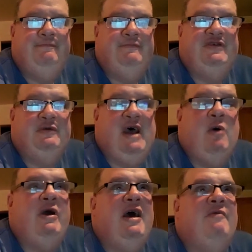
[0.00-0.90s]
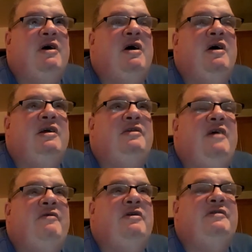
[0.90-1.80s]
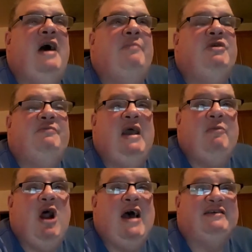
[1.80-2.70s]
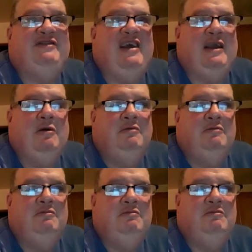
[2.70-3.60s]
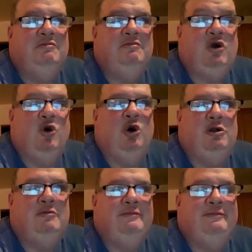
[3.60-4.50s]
So now we have another adopted named Roxy. Cool.